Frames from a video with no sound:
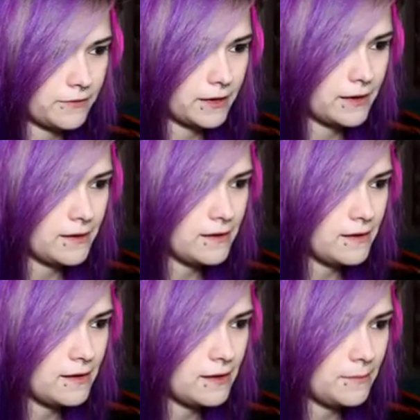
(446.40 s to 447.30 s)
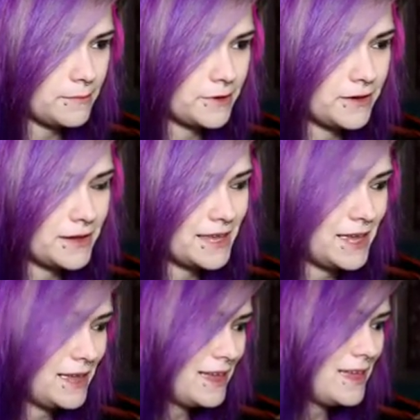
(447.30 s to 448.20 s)
Fill it up, cook
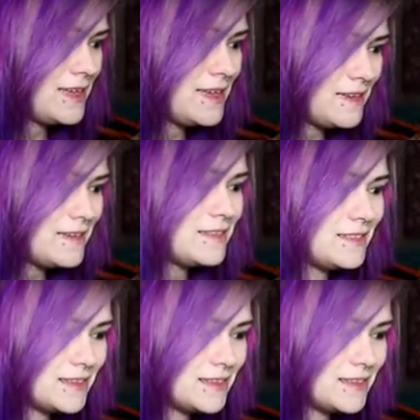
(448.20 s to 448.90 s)
it.